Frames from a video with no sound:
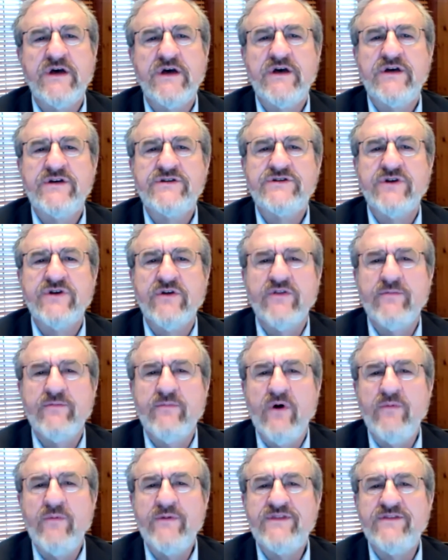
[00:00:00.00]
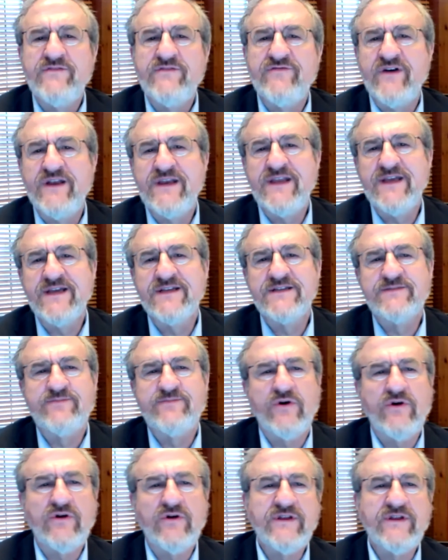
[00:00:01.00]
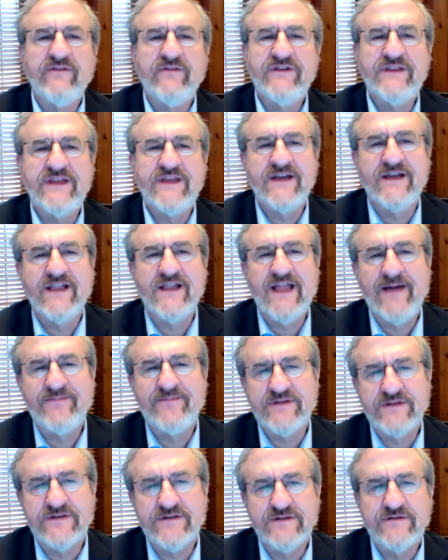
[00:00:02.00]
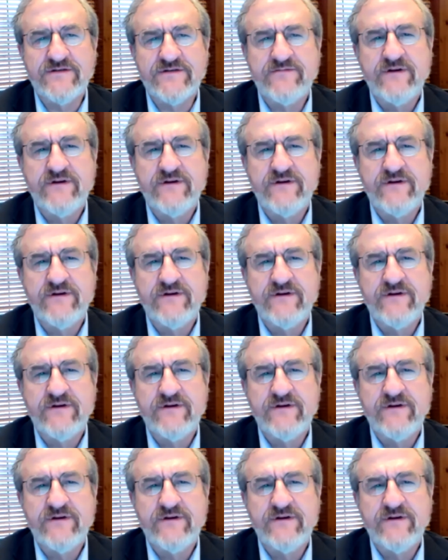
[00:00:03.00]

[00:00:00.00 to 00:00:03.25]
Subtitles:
"So the moment the funding is pulled, everything collapses.